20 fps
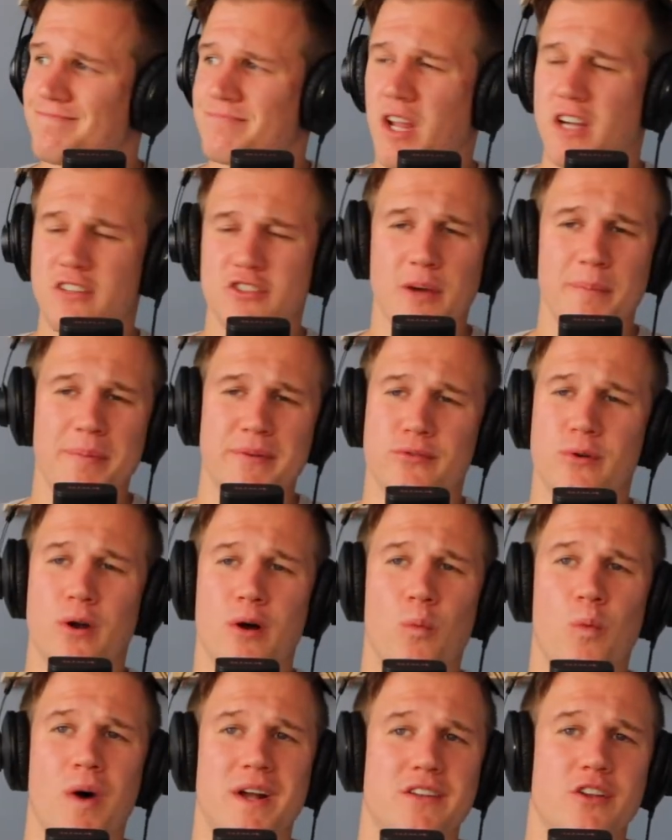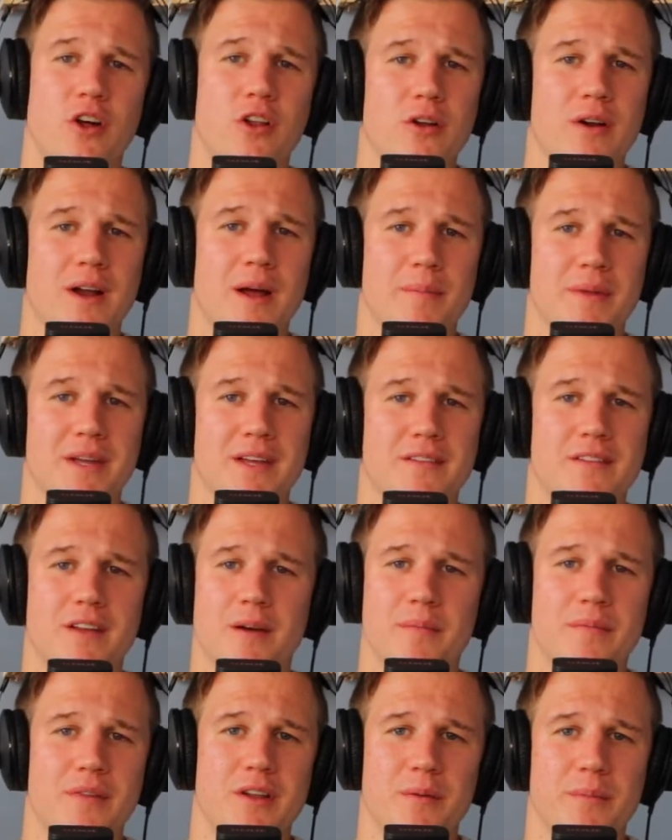don't be throwing $1 at me.
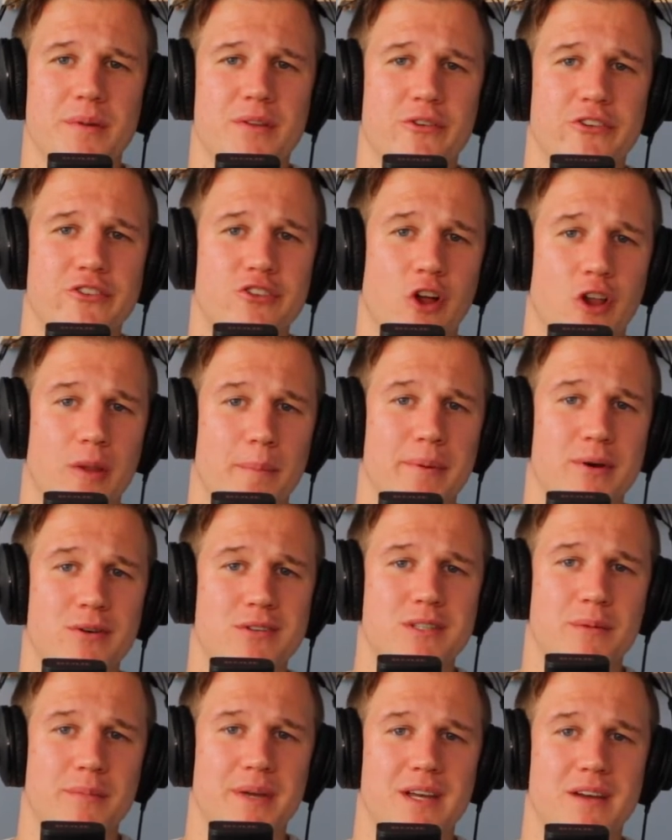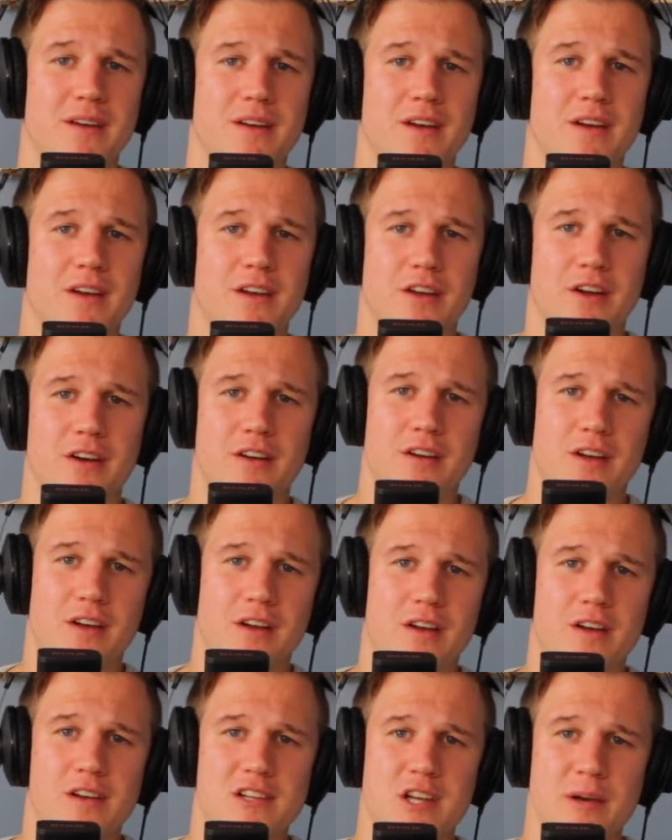Don't be throwing dollar bills at me. Don't
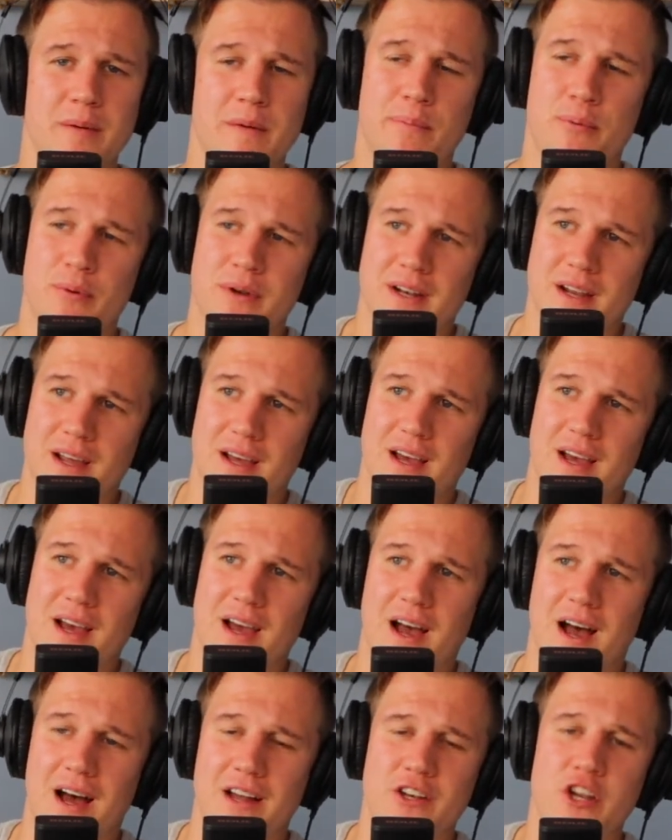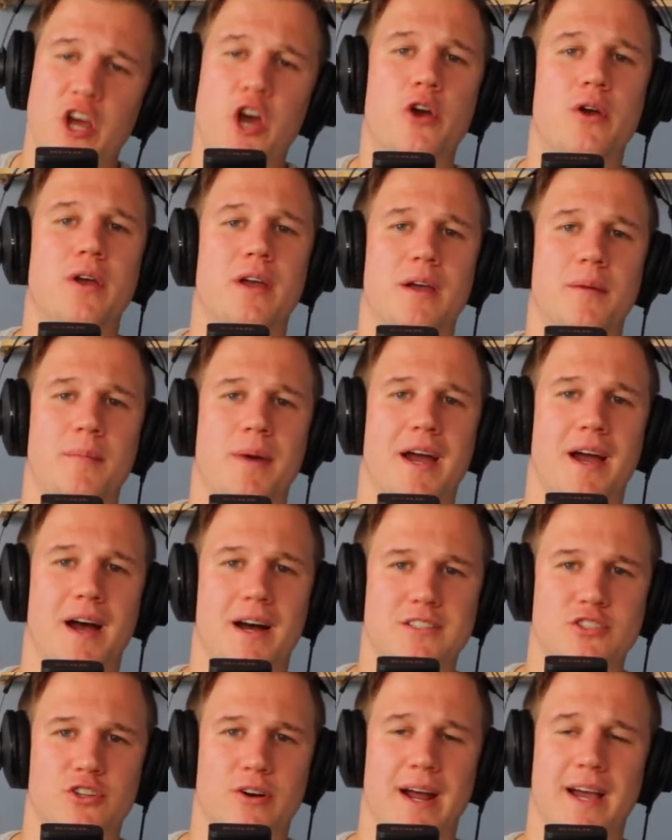be putting a hundo in my
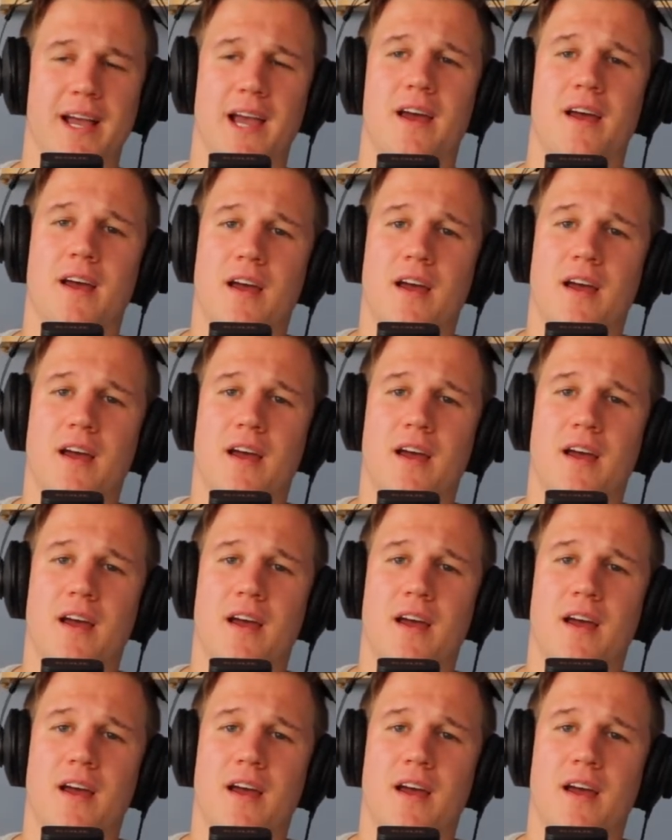ass crack.